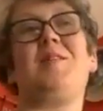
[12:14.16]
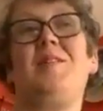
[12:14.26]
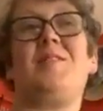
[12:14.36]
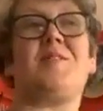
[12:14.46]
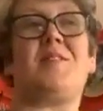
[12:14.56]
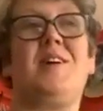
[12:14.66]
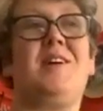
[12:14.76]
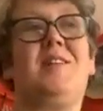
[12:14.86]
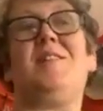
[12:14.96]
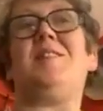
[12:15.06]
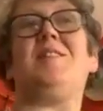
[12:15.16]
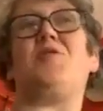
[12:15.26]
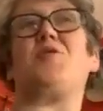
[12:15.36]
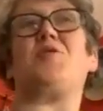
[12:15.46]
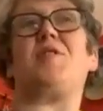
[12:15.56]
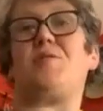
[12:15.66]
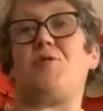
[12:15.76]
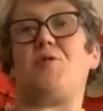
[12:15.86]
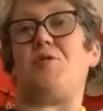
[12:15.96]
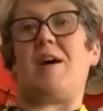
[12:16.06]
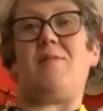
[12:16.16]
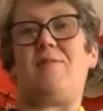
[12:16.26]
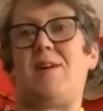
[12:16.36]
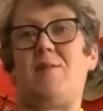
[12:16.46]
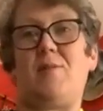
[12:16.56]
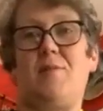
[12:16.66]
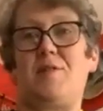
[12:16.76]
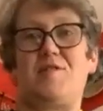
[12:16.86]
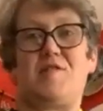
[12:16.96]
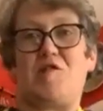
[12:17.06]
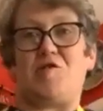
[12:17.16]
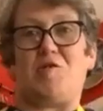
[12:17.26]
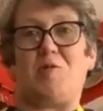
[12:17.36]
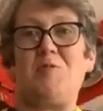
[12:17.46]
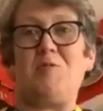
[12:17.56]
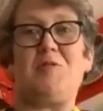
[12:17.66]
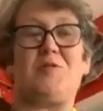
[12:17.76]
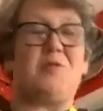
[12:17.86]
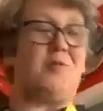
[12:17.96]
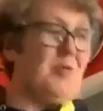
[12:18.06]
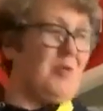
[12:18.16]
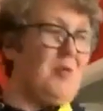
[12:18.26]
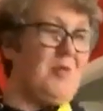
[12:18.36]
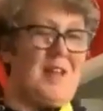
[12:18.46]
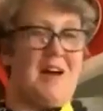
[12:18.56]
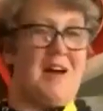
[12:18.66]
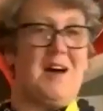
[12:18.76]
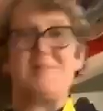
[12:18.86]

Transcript: Because I thought this would go down very well with a 6-year-old, so we'll go with that.